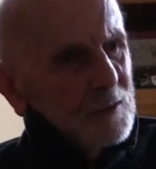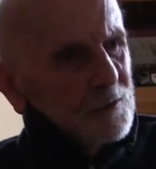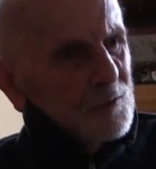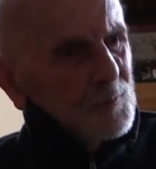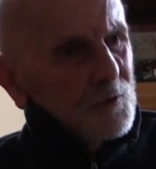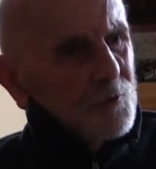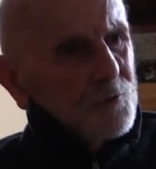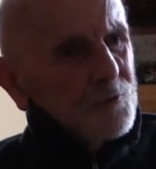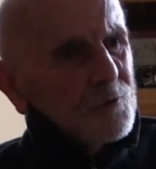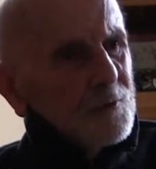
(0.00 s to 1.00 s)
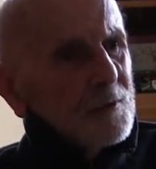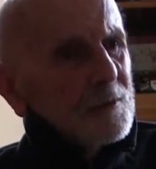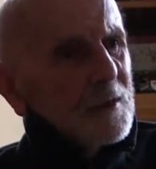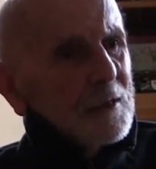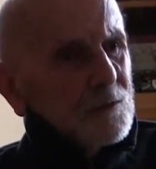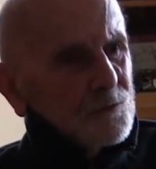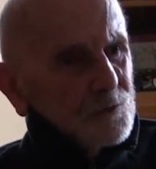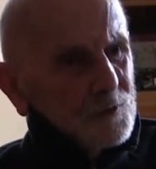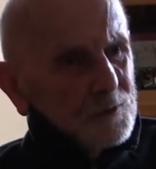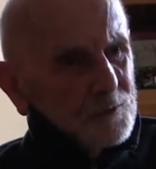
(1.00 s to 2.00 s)
And there'd be
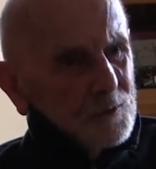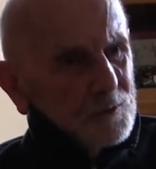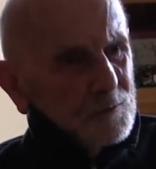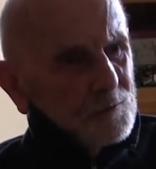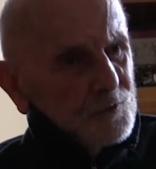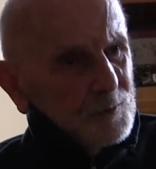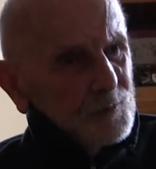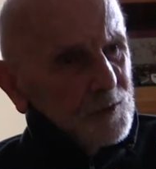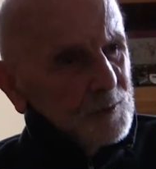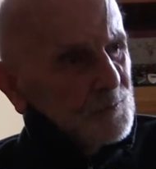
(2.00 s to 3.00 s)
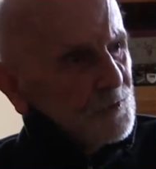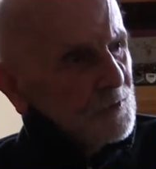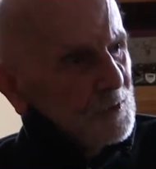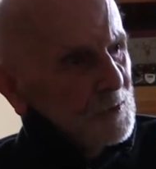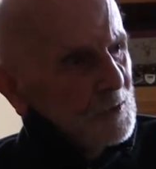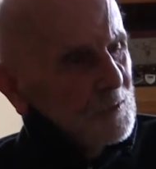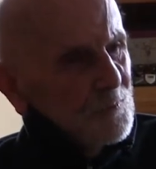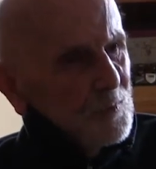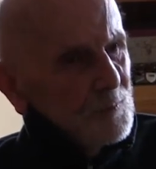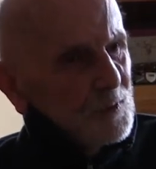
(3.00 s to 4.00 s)
thousands of them sometimes.
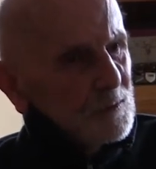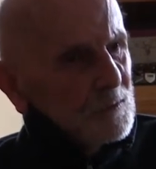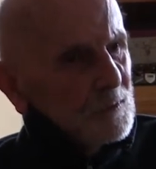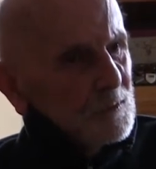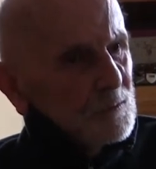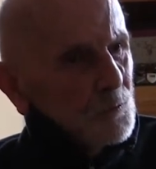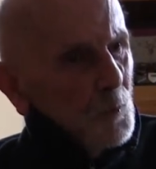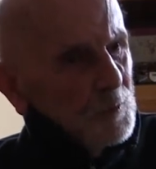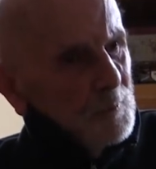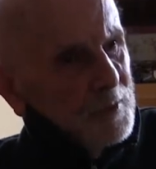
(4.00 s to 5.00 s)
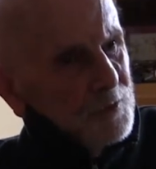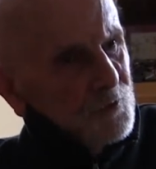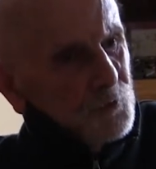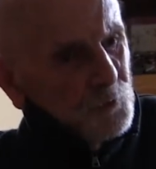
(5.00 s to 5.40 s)
But one main